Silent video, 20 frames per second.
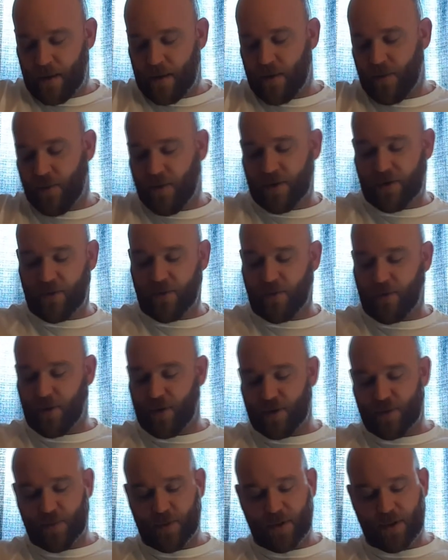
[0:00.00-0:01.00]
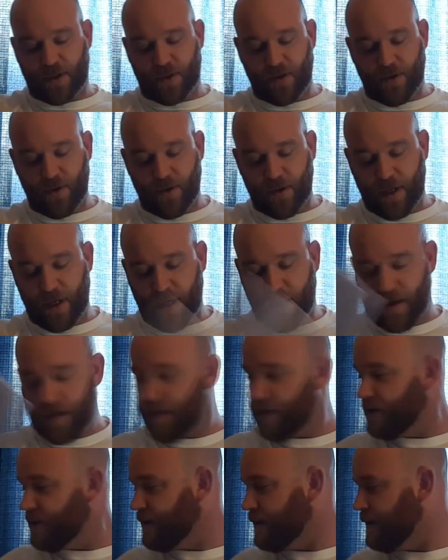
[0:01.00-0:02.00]
Went through Christmas and New
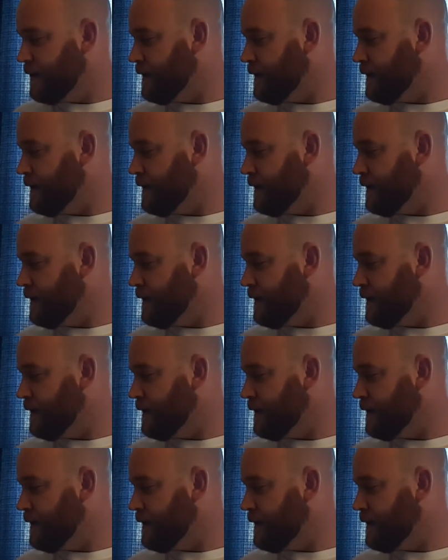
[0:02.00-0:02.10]
Year's,